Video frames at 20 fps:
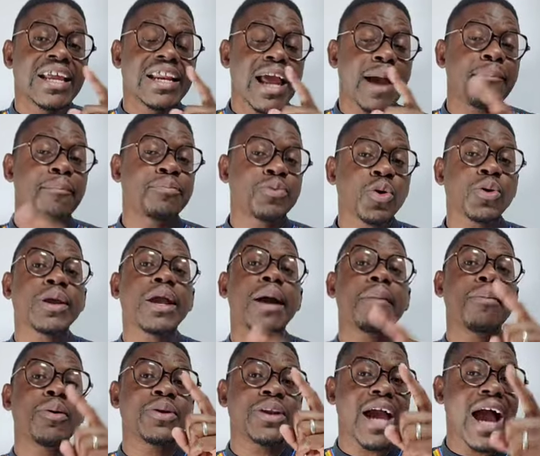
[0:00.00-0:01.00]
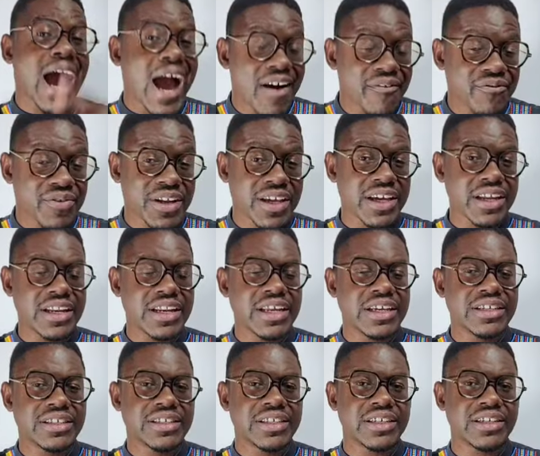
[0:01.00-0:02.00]
I'm talking about the African
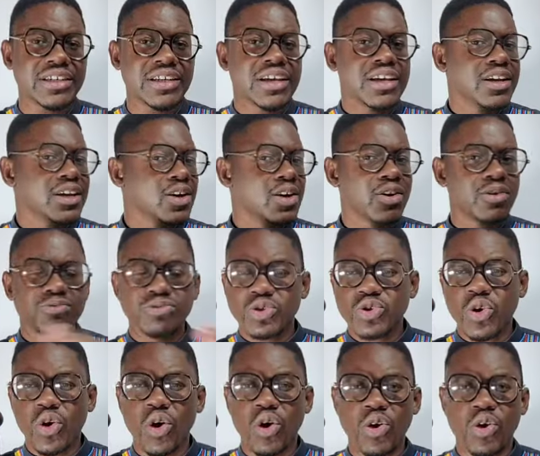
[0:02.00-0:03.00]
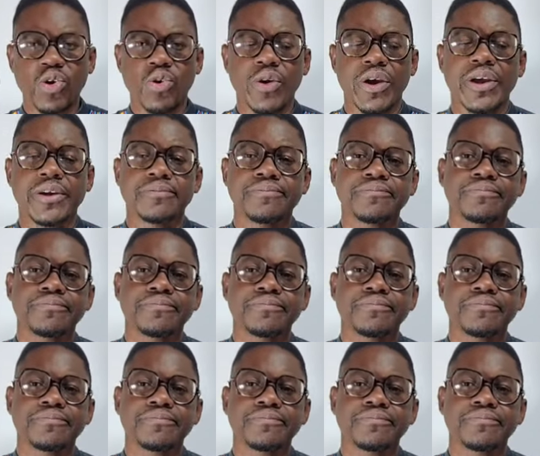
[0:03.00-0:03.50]
nation, Scotland.